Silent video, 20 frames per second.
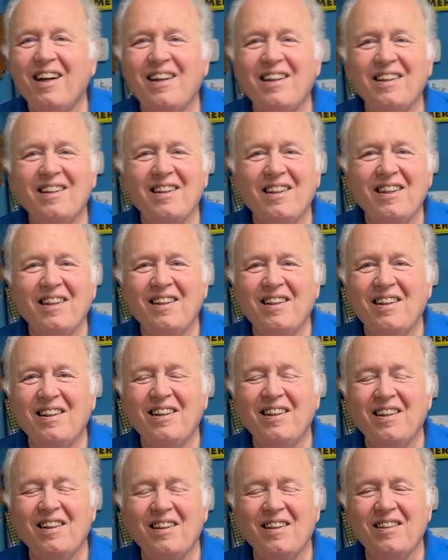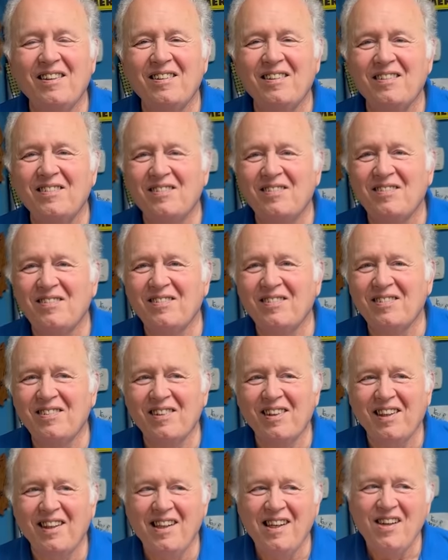half a million dollar coin just pops
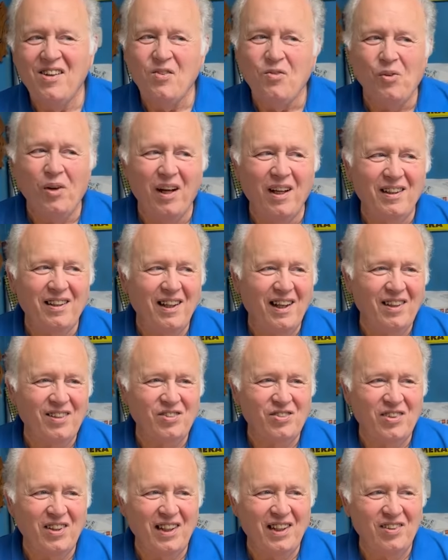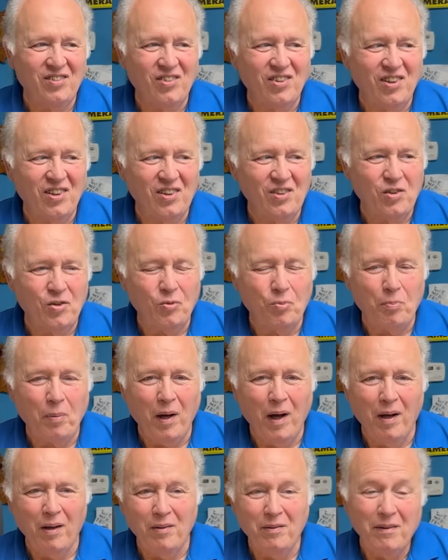out. Well, I don't think it's going to just
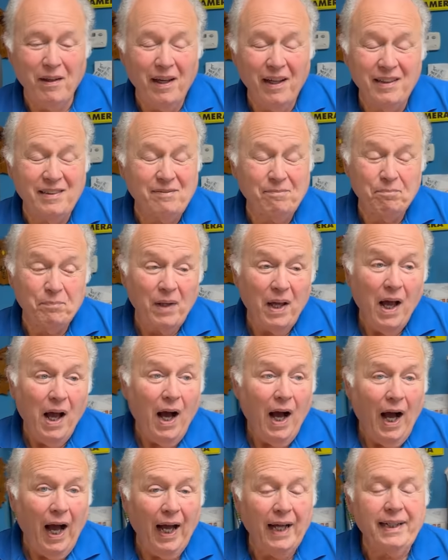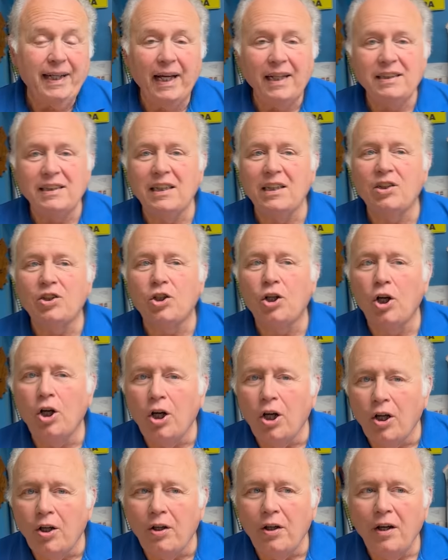pop. It, I guess it
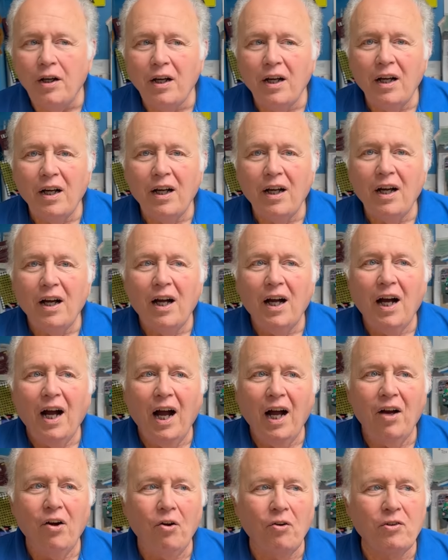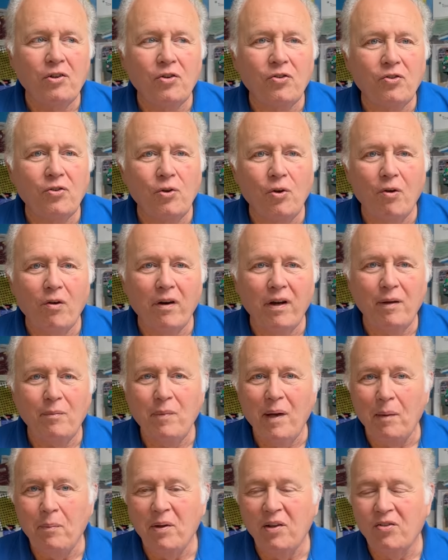could. I heard the story.
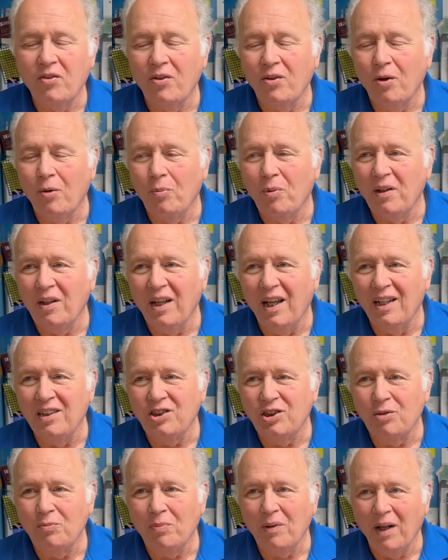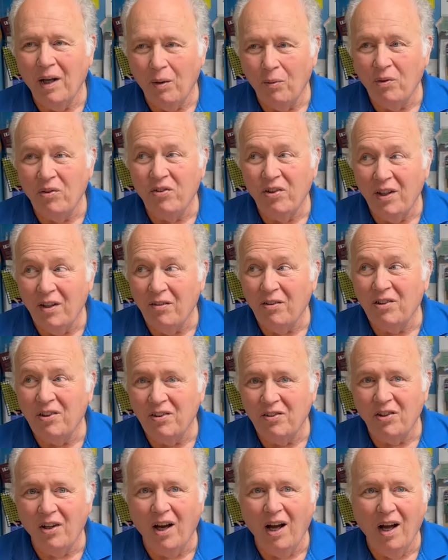Maybe it's an urban legend, but I was here at the
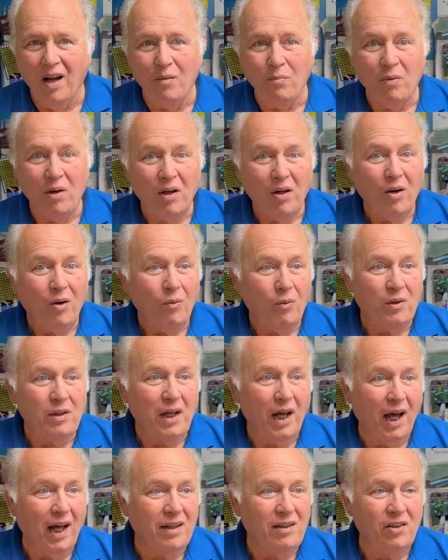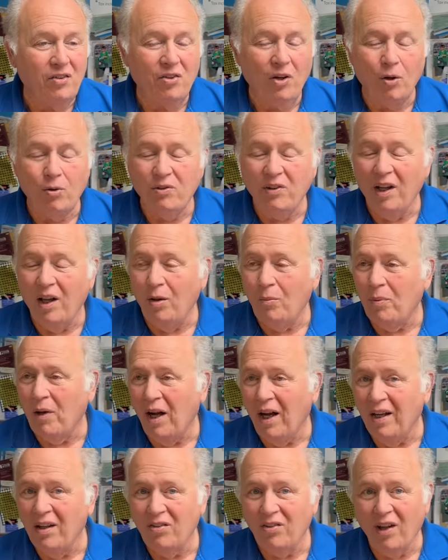time when you had these hotel
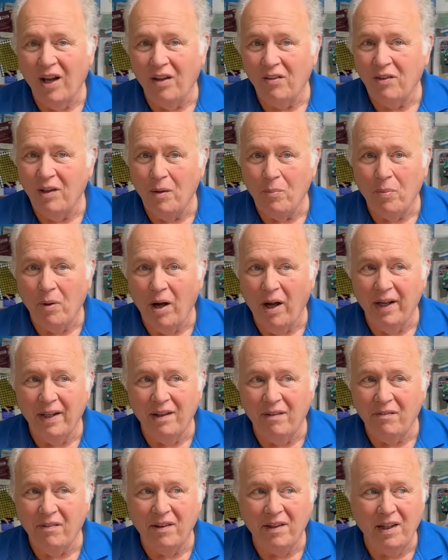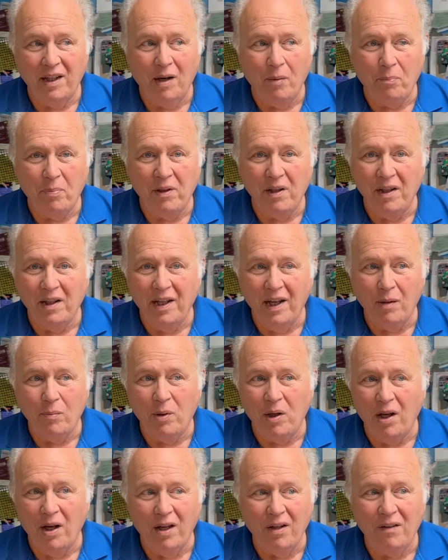buyers out there buying everything up in the
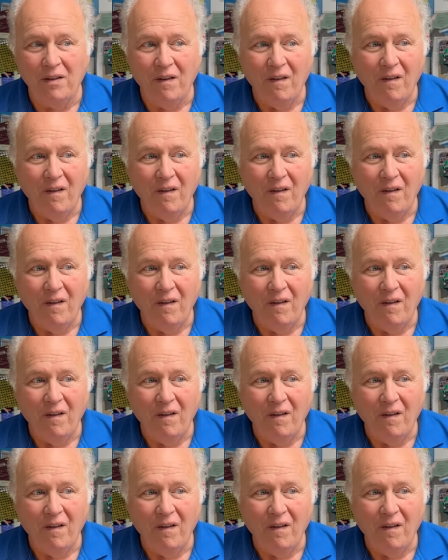neighborhood,